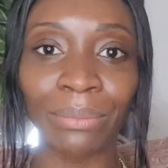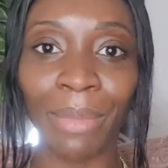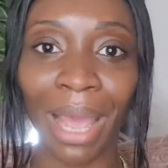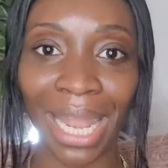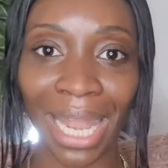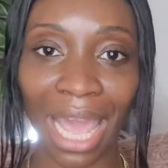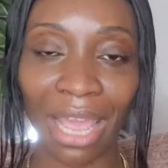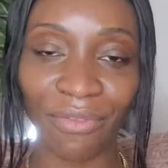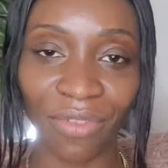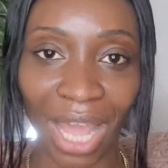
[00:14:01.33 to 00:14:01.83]
my
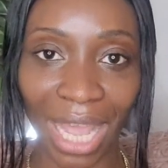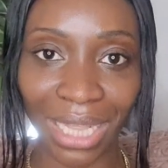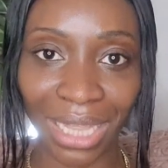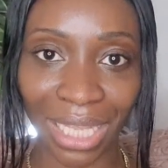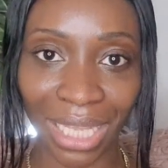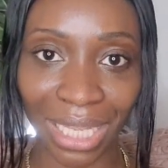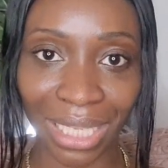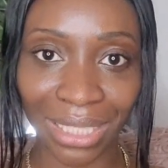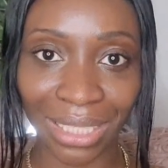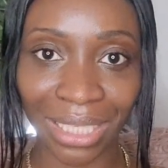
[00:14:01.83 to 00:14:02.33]
life like
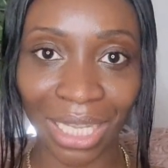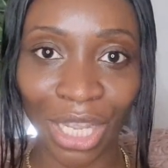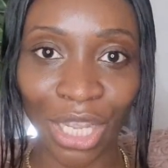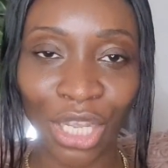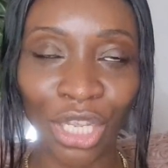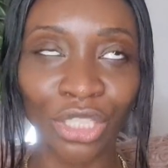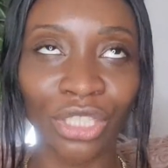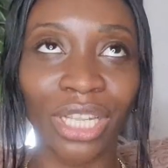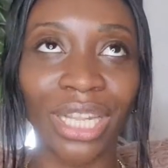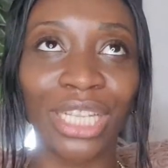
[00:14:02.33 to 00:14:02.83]
this?
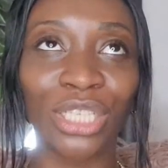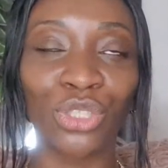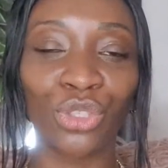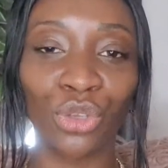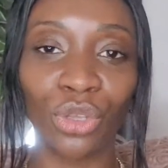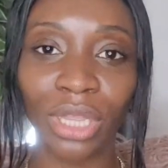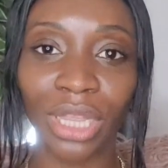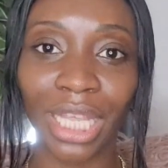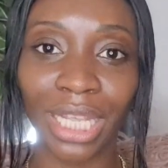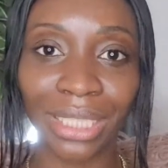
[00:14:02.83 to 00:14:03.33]
So there's
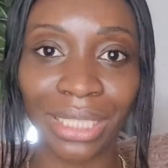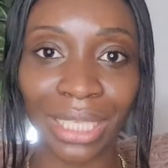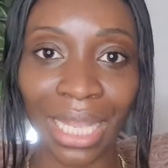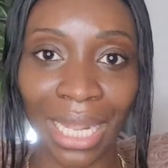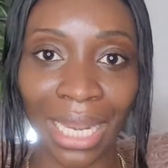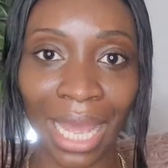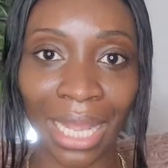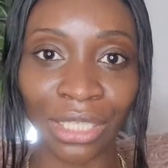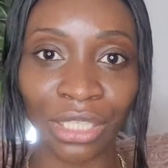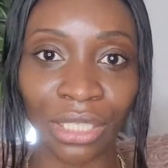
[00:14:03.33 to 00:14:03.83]
two things
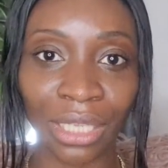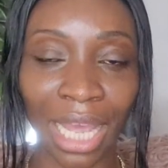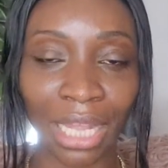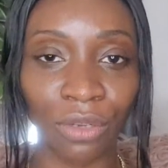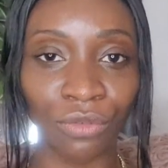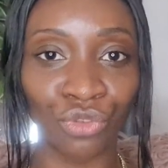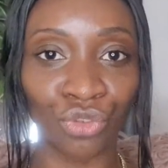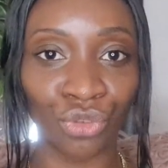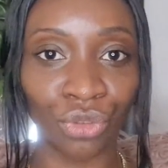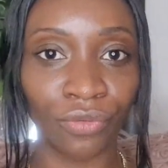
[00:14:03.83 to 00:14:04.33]
that I just kind
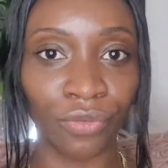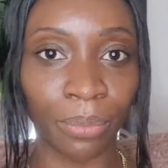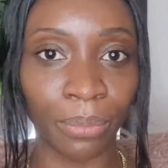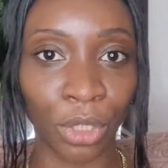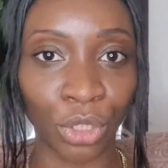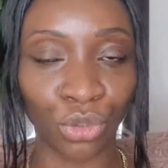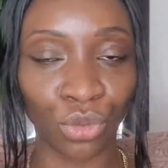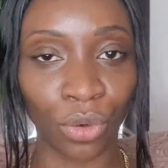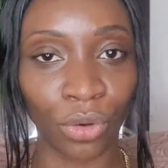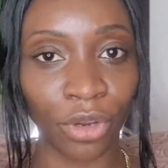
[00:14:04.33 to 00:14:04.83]
of drew from the
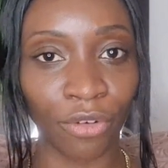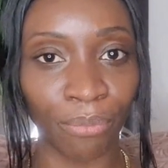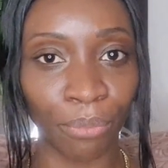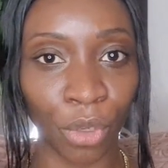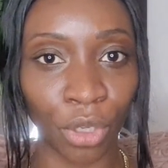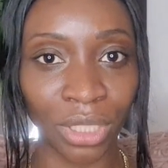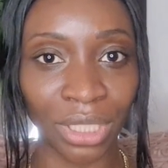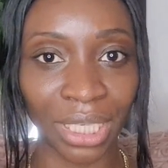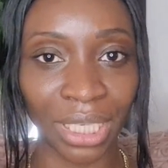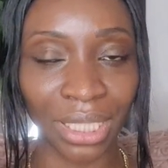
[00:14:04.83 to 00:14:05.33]
story of
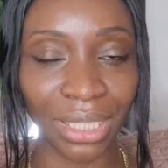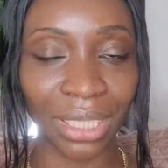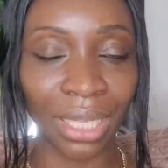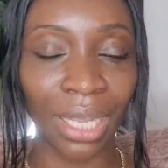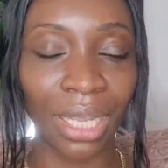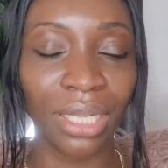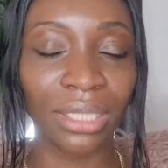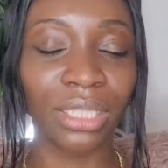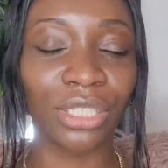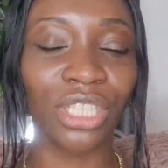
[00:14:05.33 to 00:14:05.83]
Moses
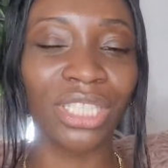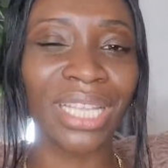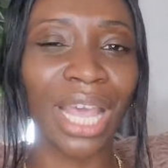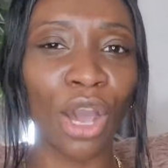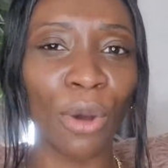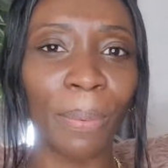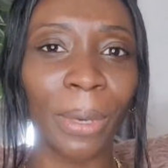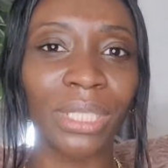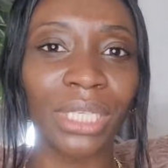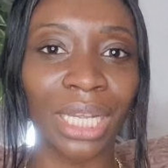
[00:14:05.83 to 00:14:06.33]
to just
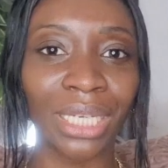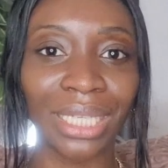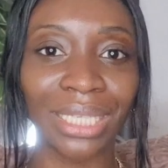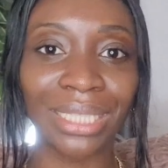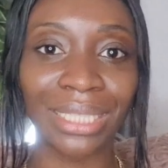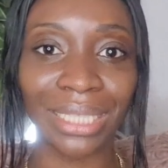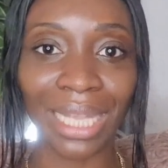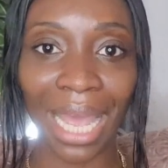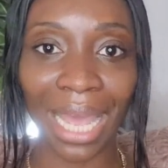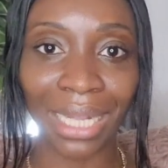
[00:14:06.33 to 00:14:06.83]
help us
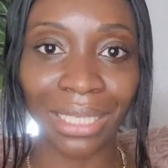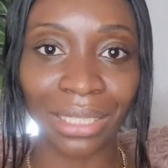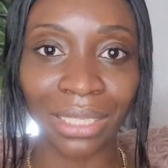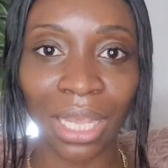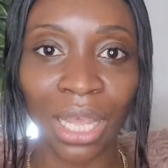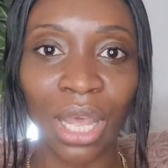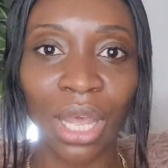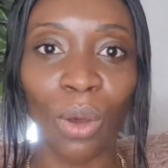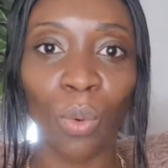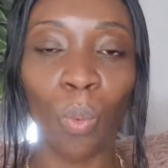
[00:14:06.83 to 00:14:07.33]
understand
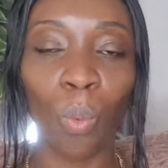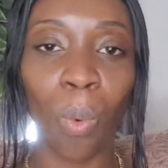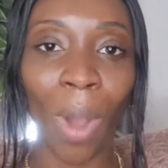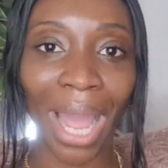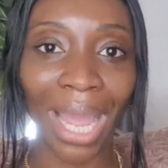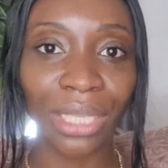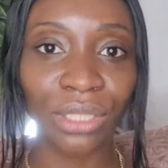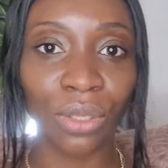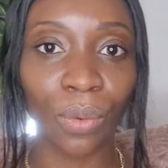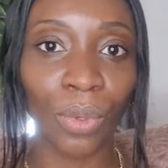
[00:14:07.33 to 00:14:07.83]

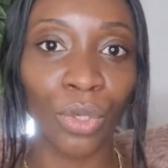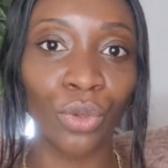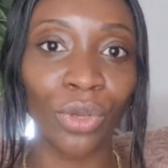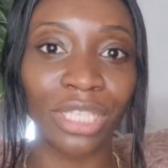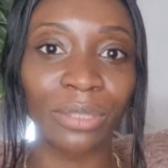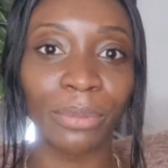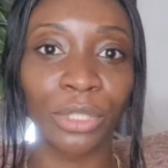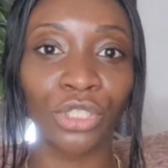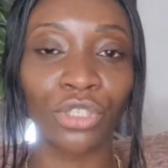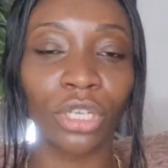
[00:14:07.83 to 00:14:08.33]
why someone who
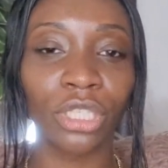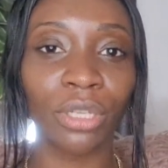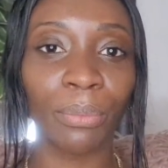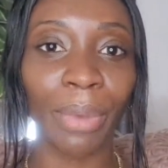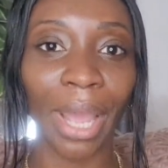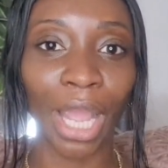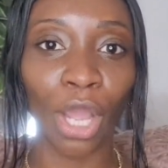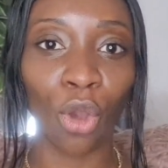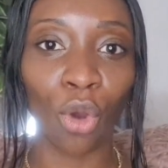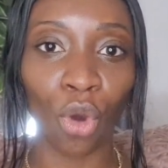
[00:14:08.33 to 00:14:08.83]
has been chosen
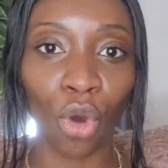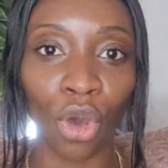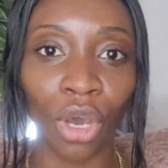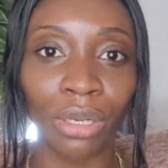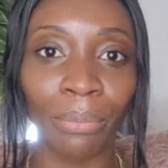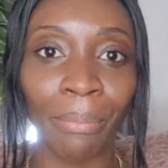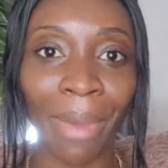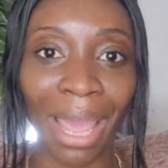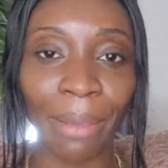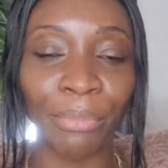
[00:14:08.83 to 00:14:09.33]
by
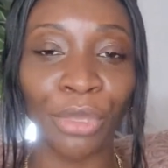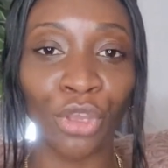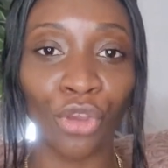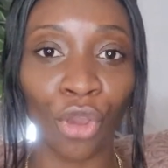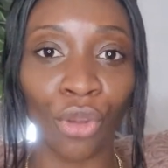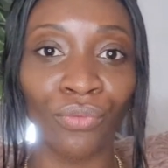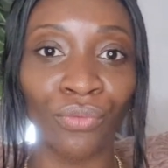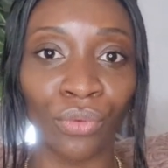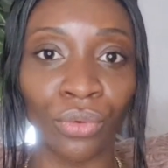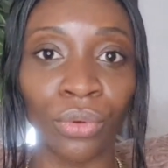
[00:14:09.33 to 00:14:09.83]
God might be
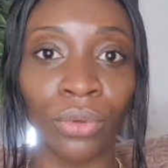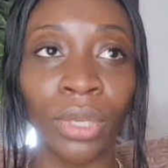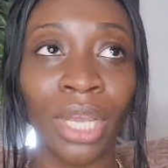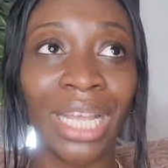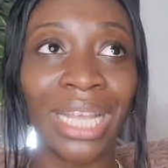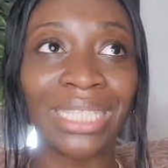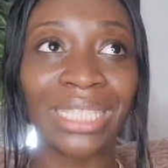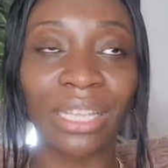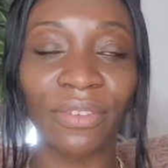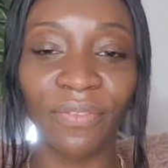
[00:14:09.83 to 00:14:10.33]
going through
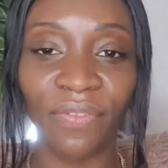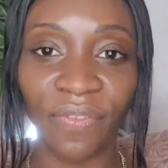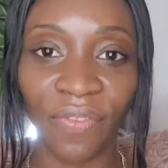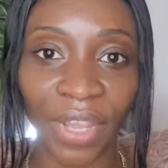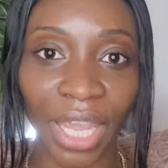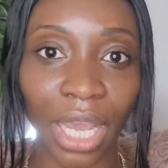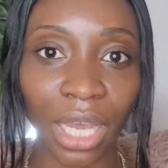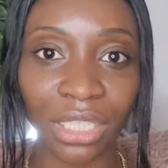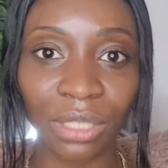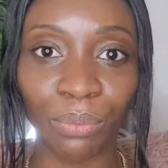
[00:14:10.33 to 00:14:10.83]

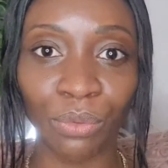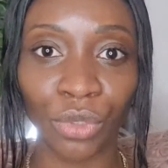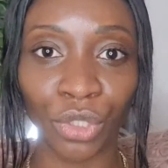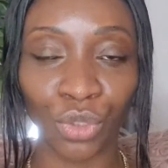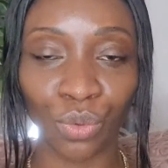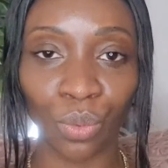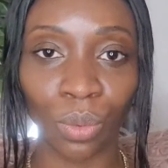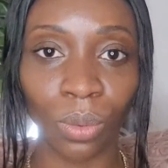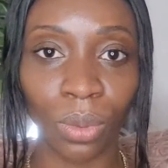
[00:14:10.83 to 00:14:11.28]
severe spiritual